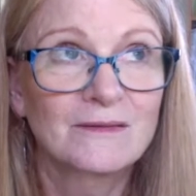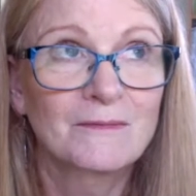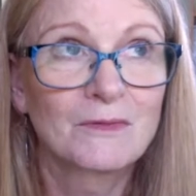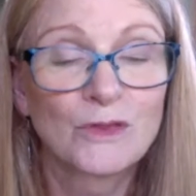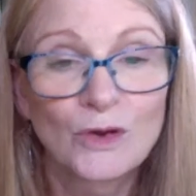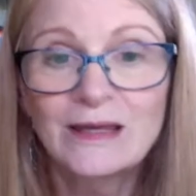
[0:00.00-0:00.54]

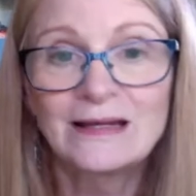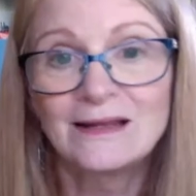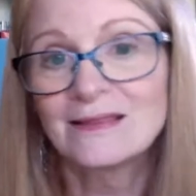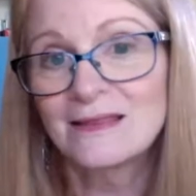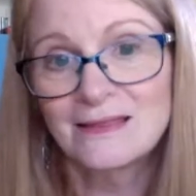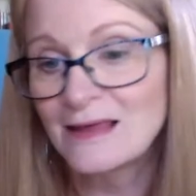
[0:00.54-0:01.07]
looking
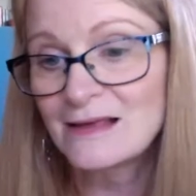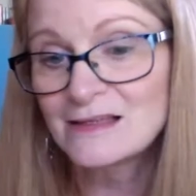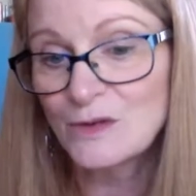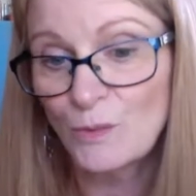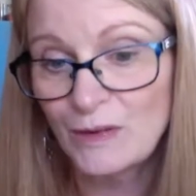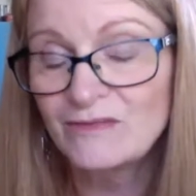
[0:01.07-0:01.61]
at the things
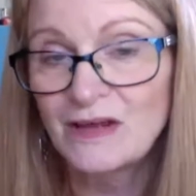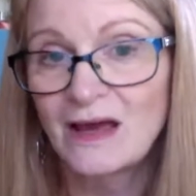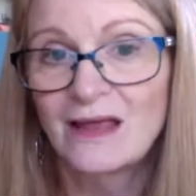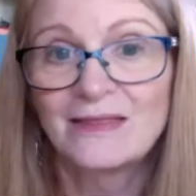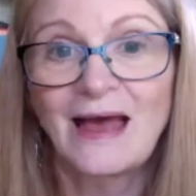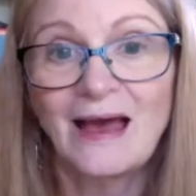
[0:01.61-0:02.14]
that we've
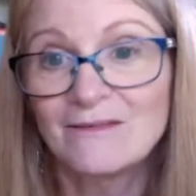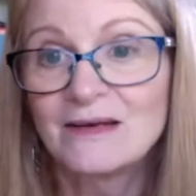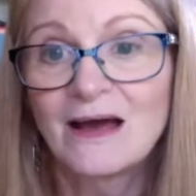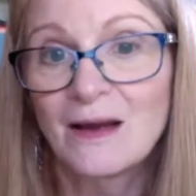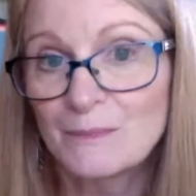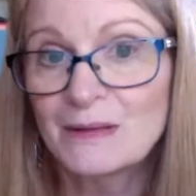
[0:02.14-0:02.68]
done that have
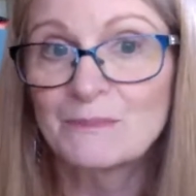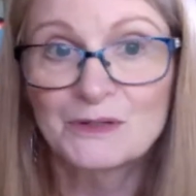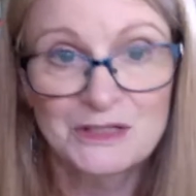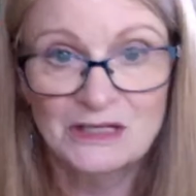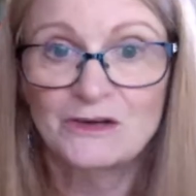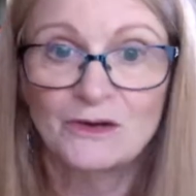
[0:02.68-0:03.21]
not been
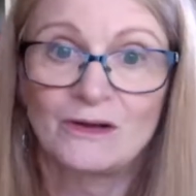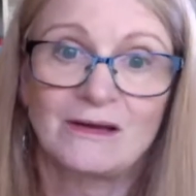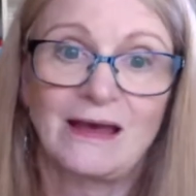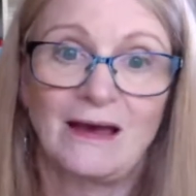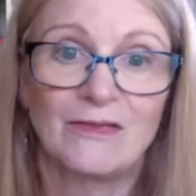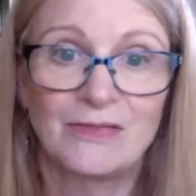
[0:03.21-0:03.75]
particularly
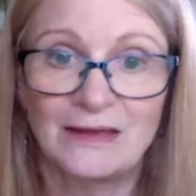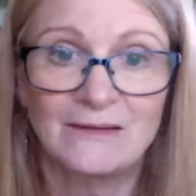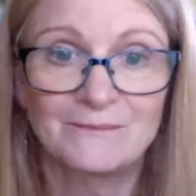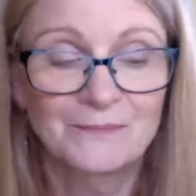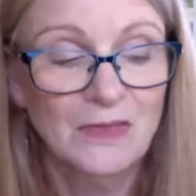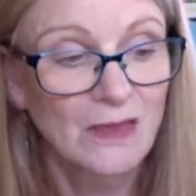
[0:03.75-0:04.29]
healthy,
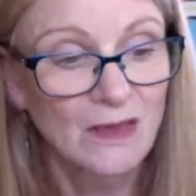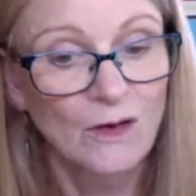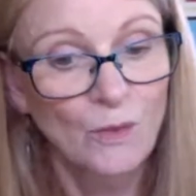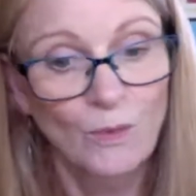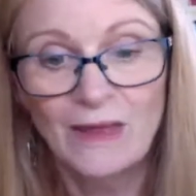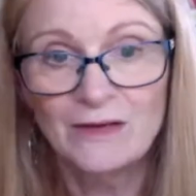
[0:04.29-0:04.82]

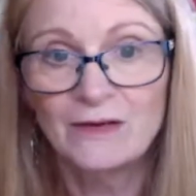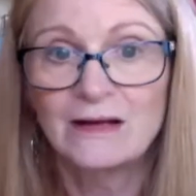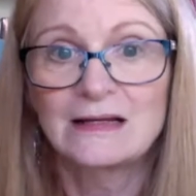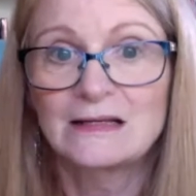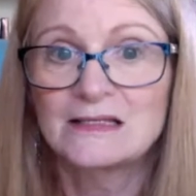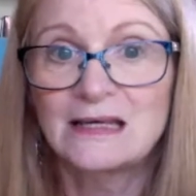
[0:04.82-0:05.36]
whether it
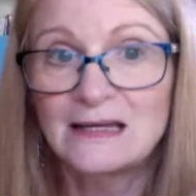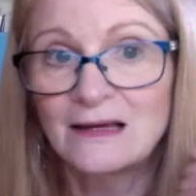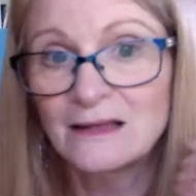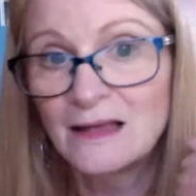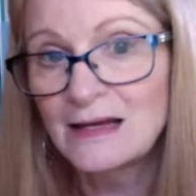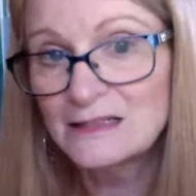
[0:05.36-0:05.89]
is eating a
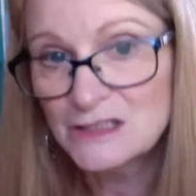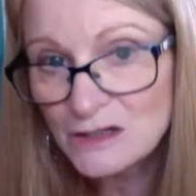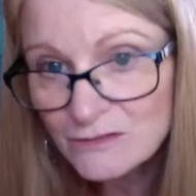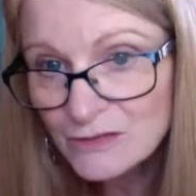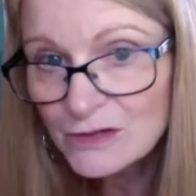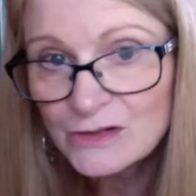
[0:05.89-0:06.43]
lot of
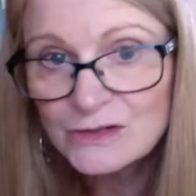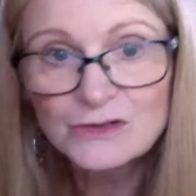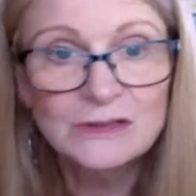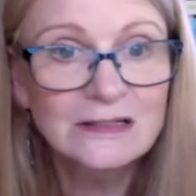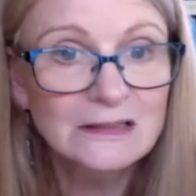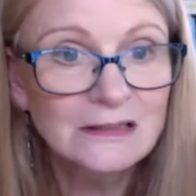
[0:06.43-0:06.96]
junk food,
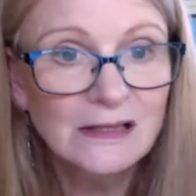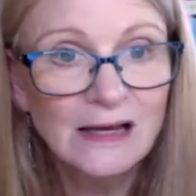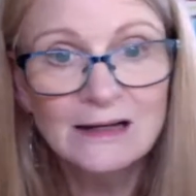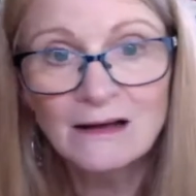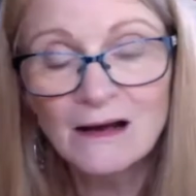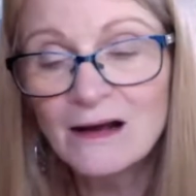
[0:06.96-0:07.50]
drinking a lot
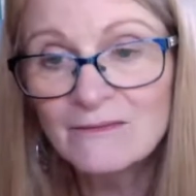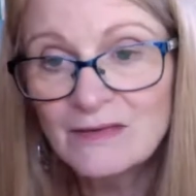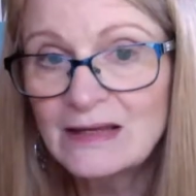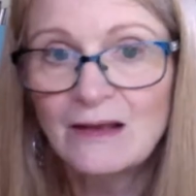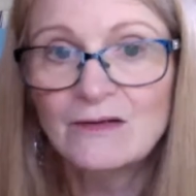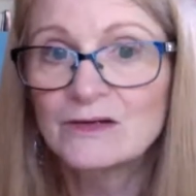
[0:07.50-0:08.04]
of coffee
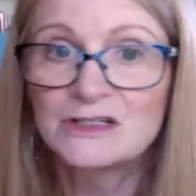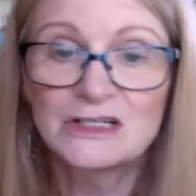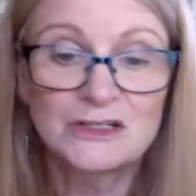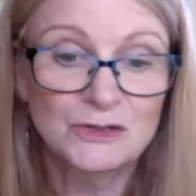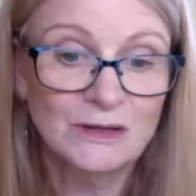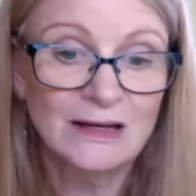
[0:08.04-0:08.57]
and energy
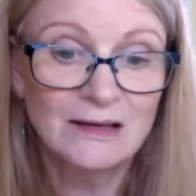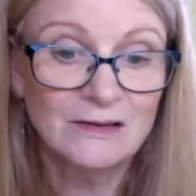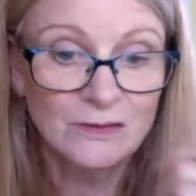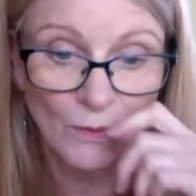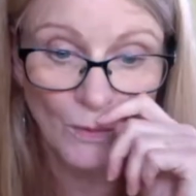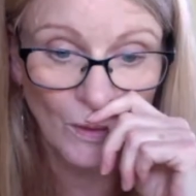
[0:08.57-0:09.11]

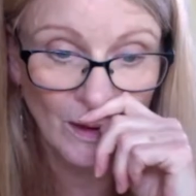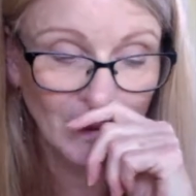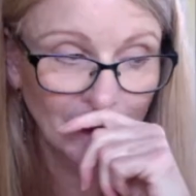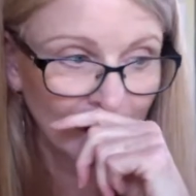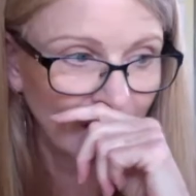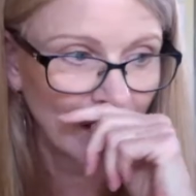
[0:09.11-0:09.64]
drinks, or